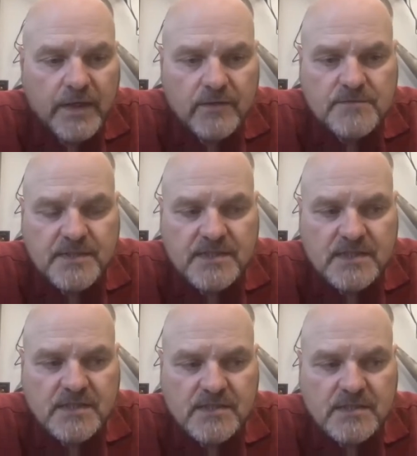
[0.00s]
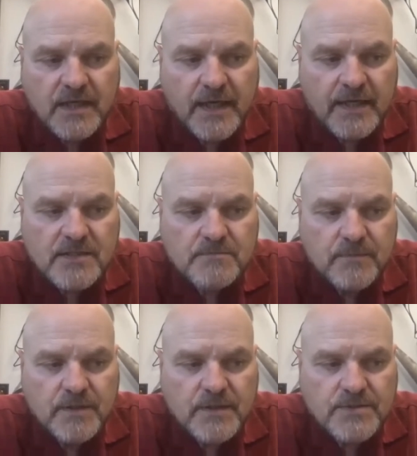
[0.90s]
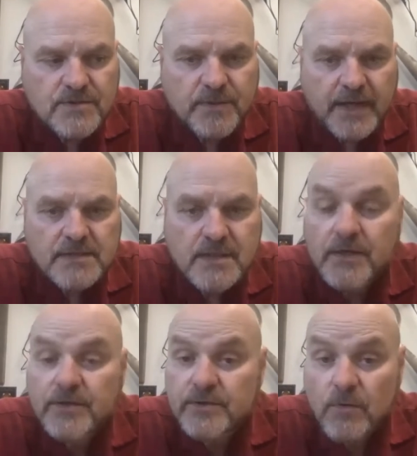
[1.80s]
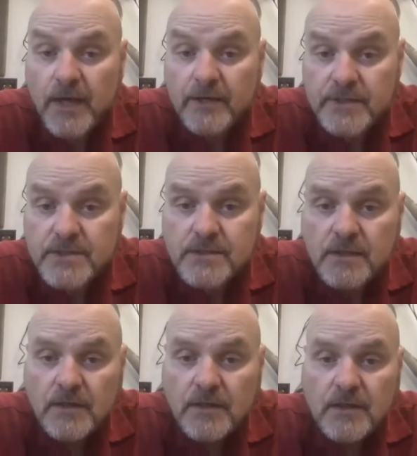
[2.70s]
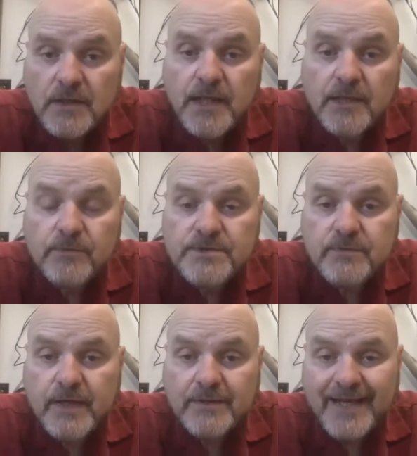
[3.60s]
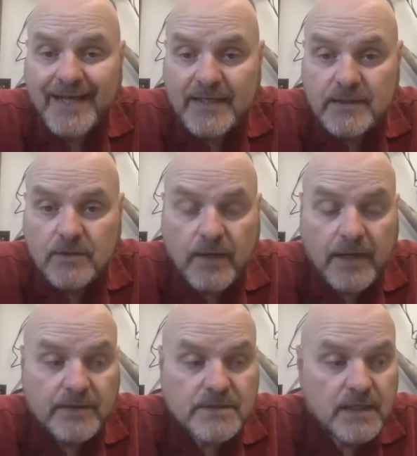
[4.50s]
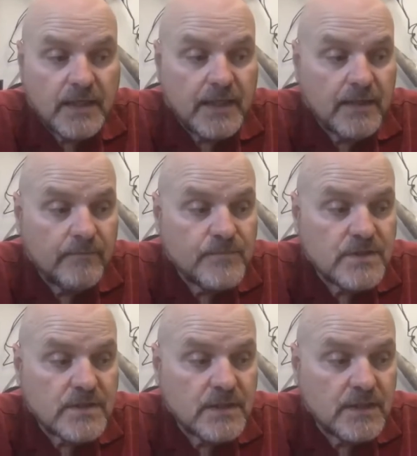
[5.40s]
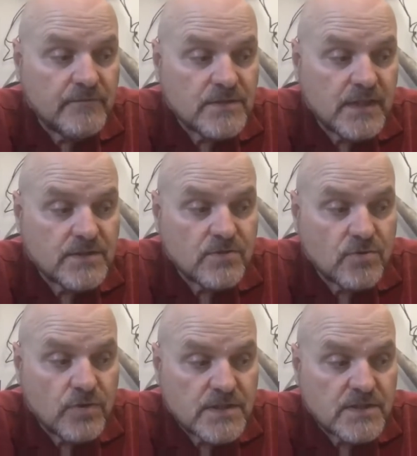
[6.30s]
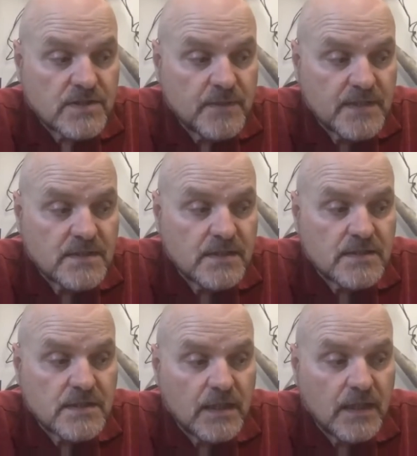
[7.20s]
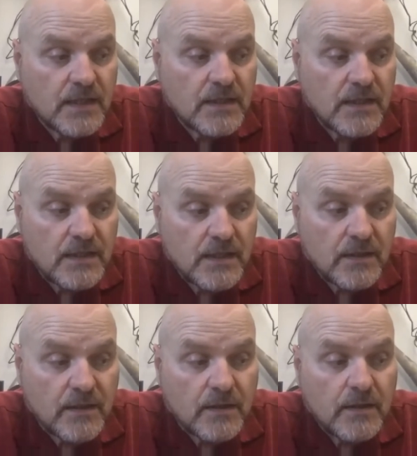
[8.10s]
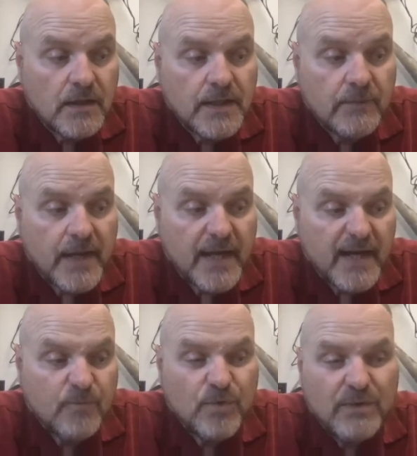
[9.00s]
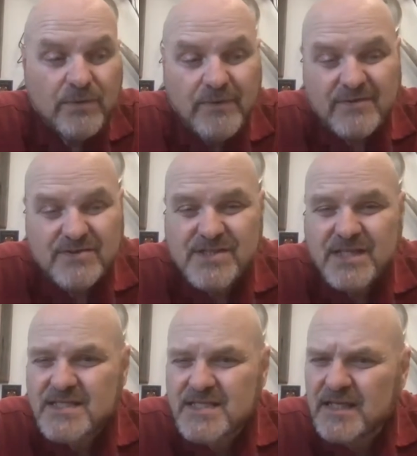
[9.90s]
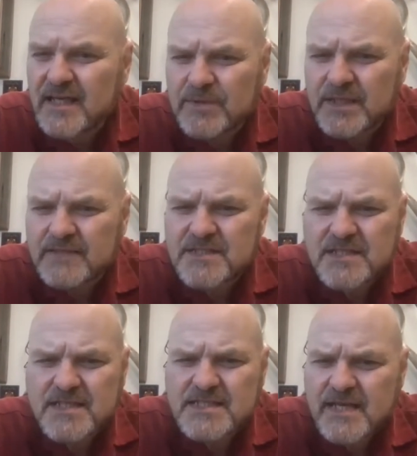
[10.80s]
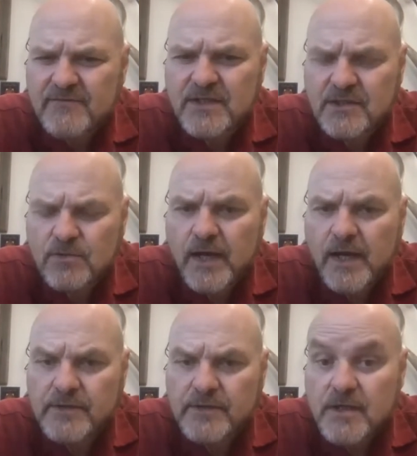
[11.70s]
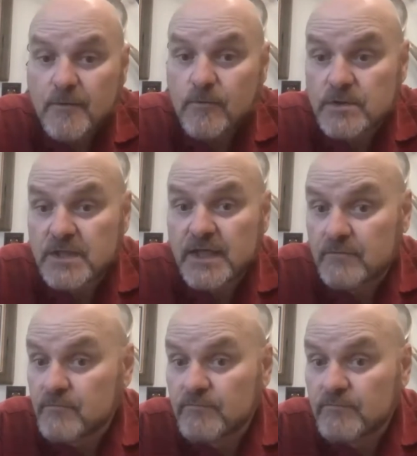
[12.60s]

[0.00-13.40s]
of those businesses has surpassed 100 inquiries. The other one's around 80 inquiries. Just to give you a sense, Chris's business, in the year that we had it up, we were around 60, I believe, 60, 70 inquiries, which again,